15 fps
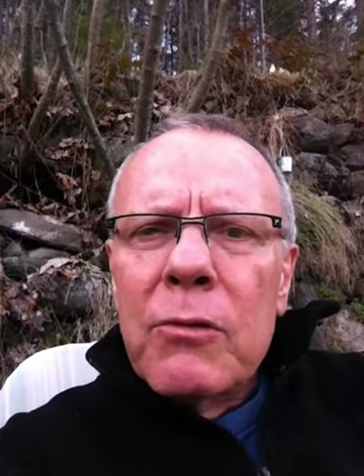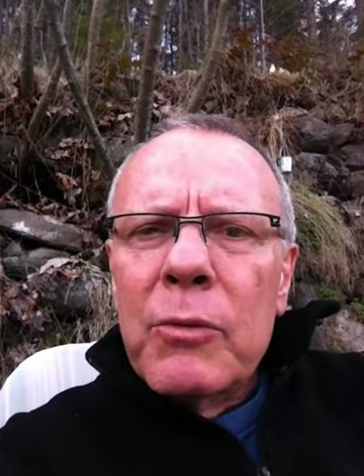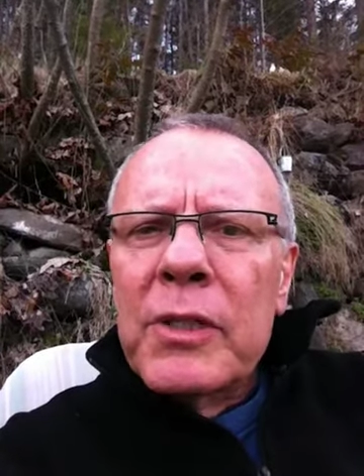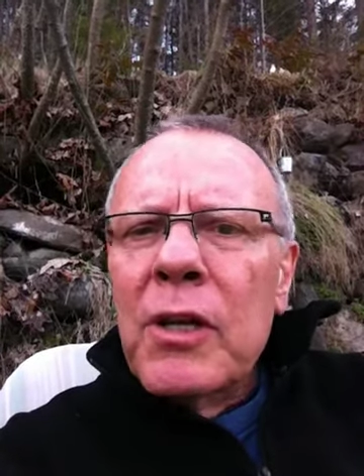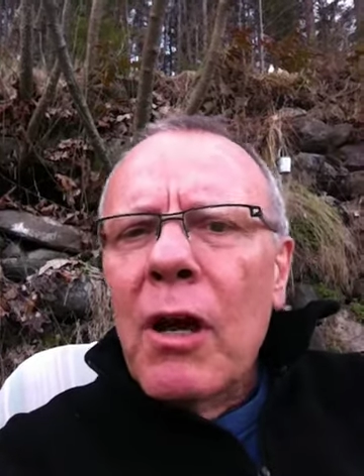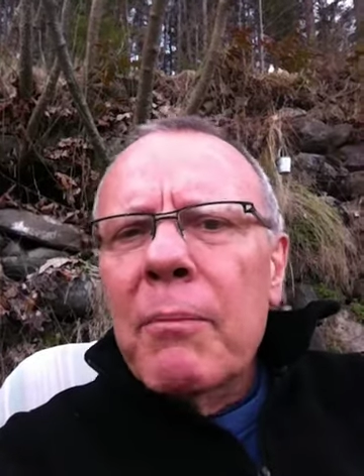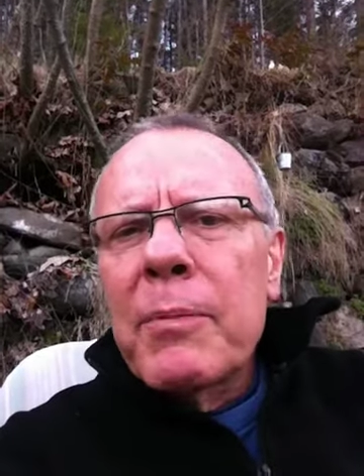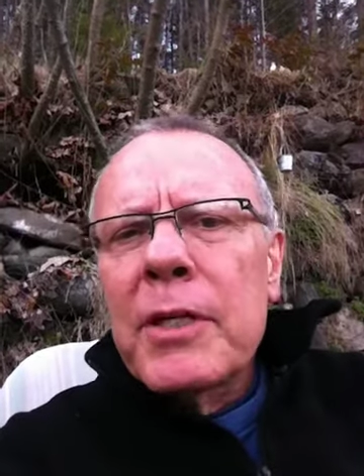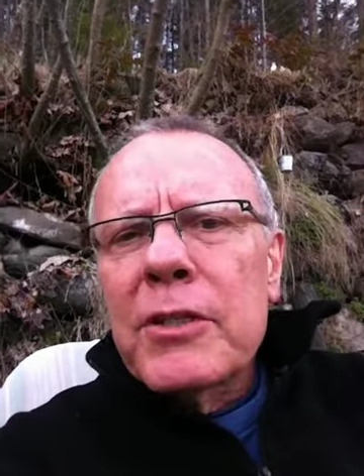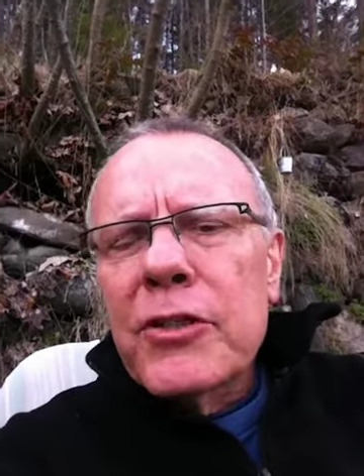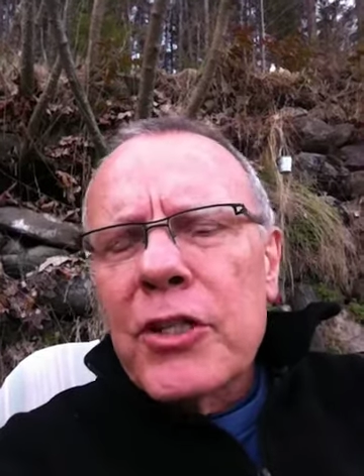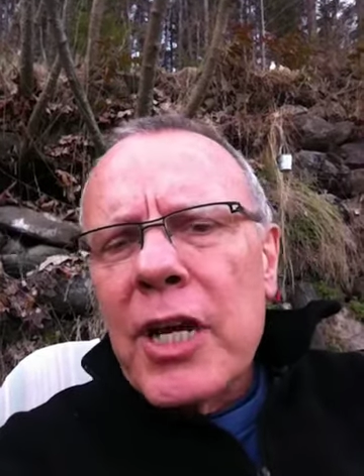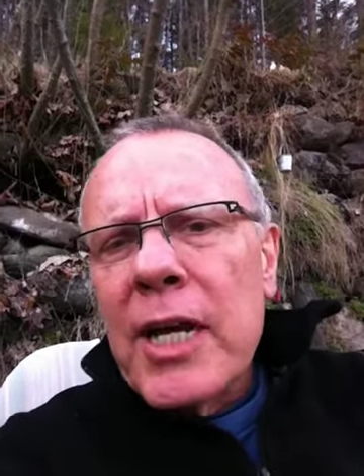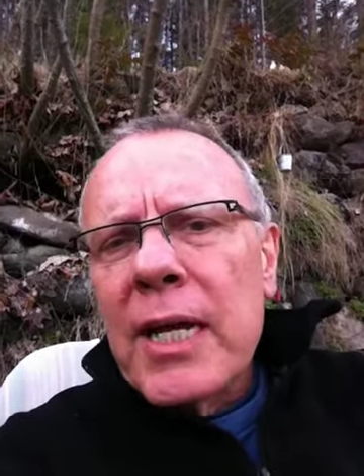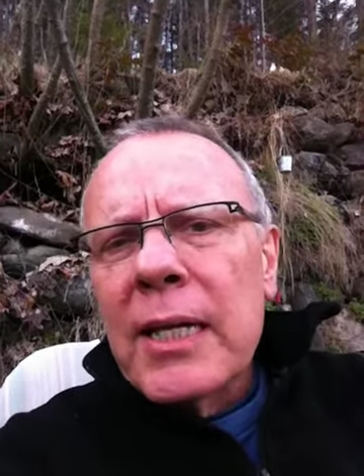It would not be a
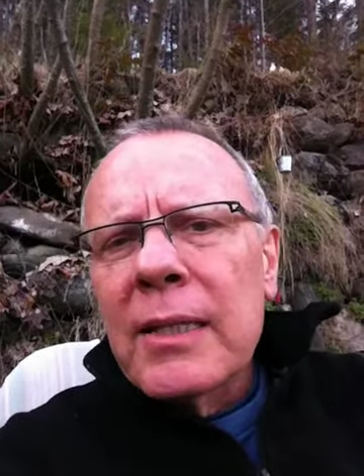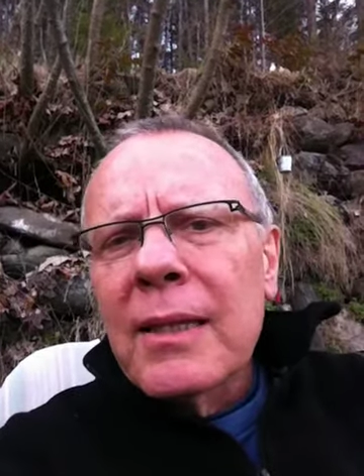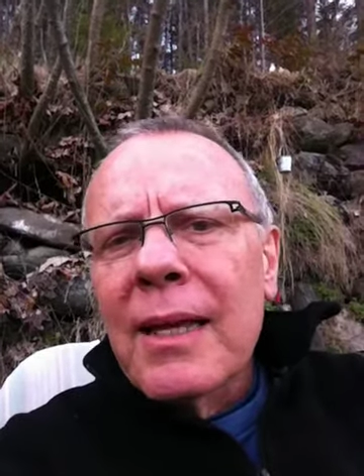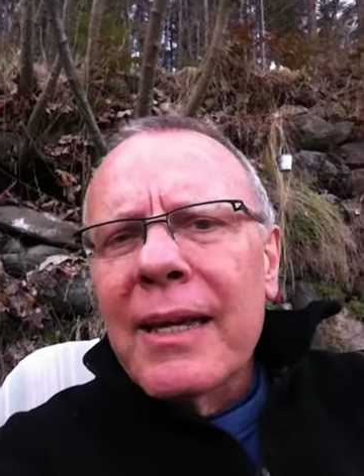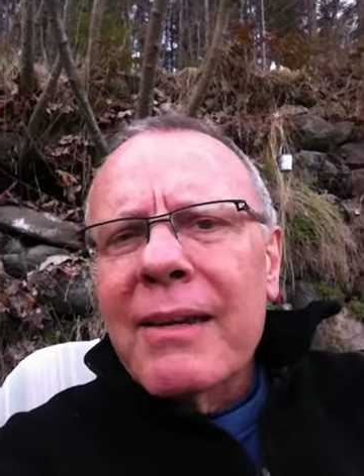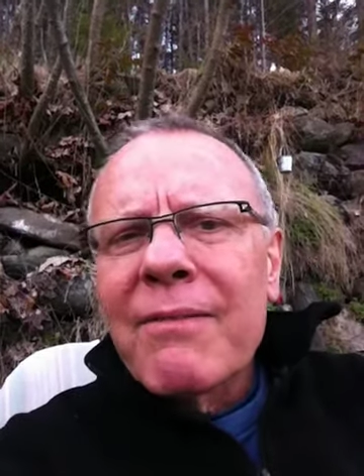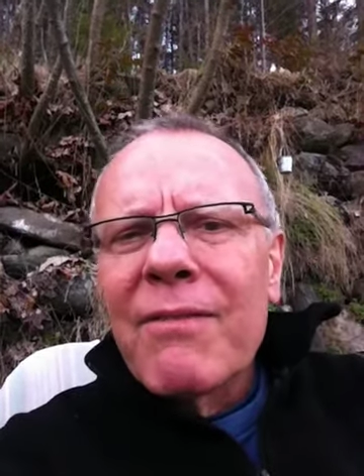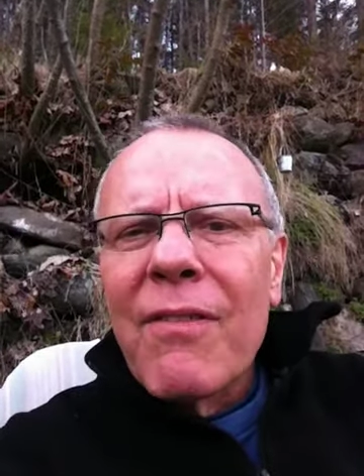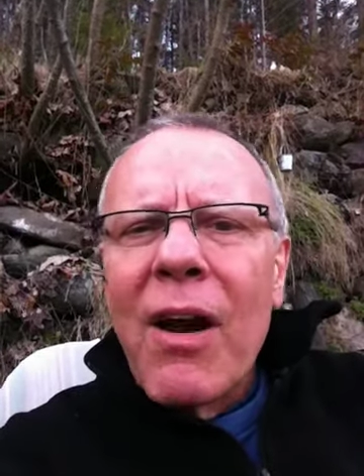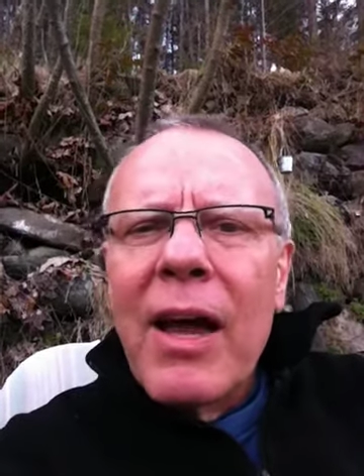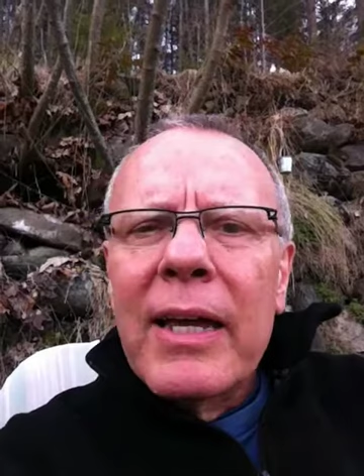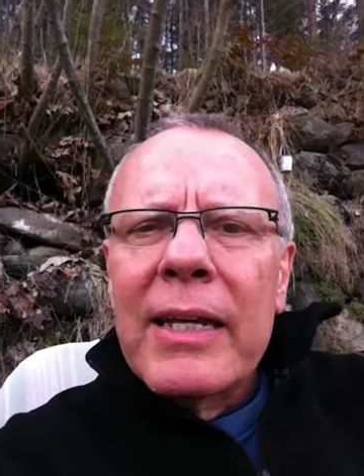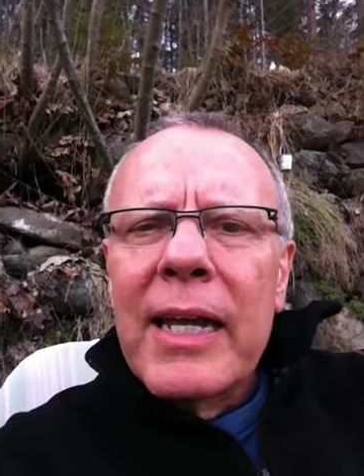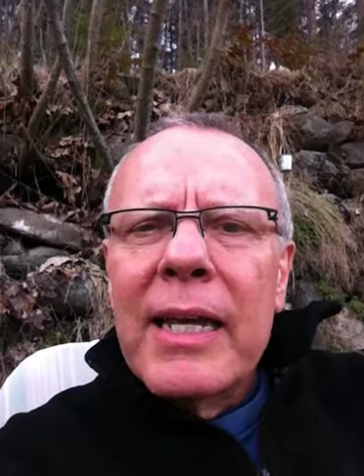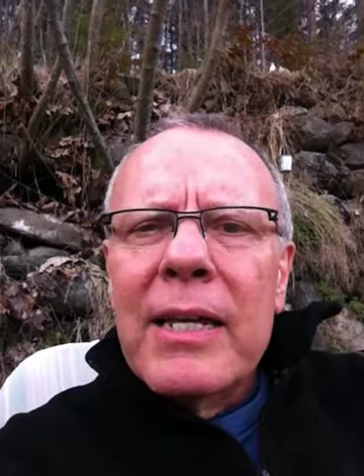chain like
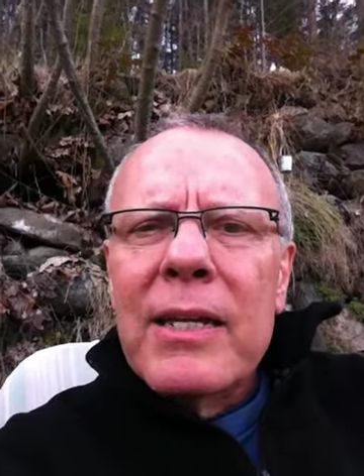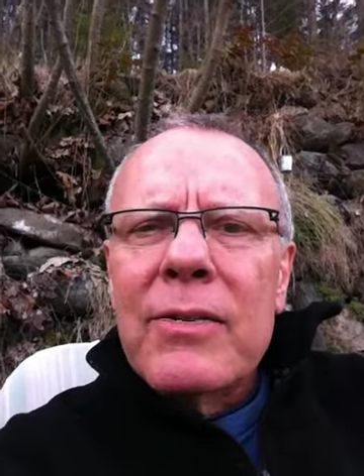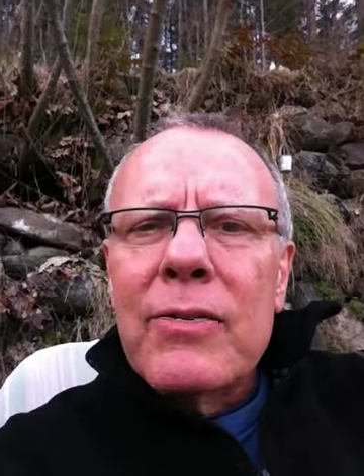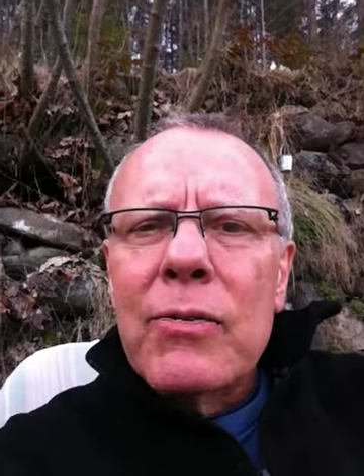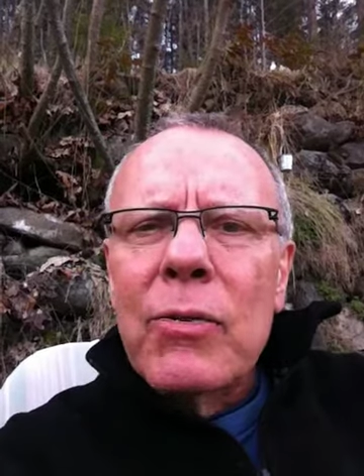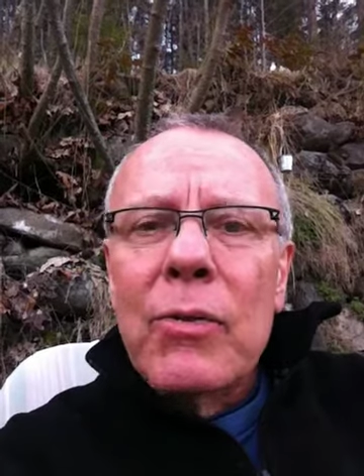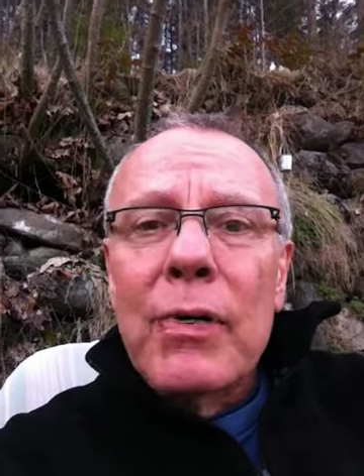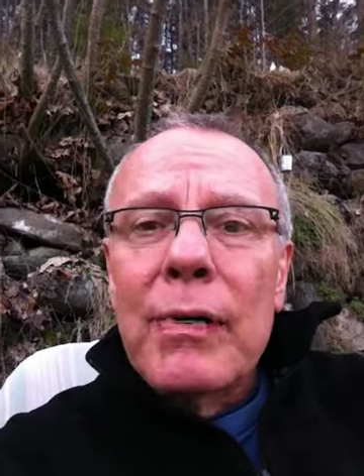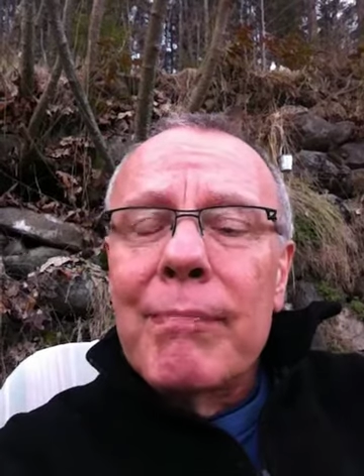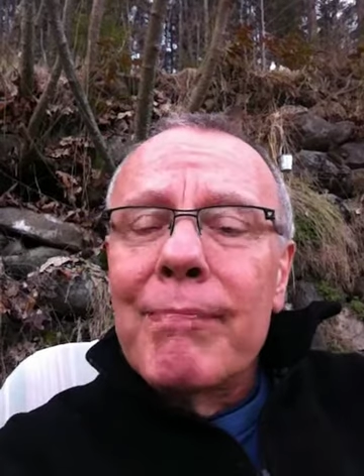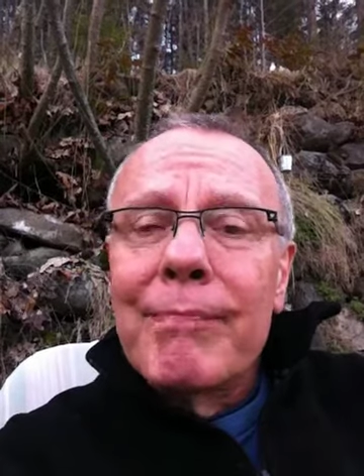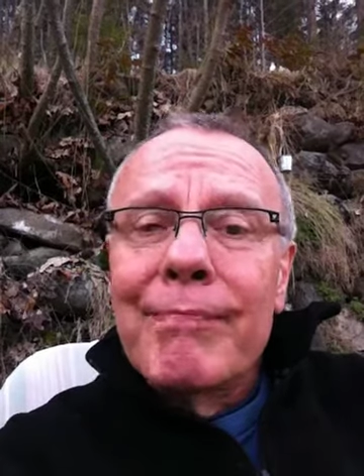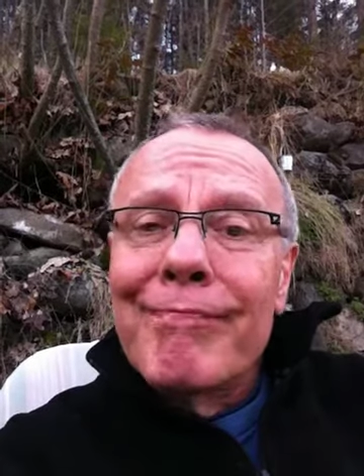Friday's or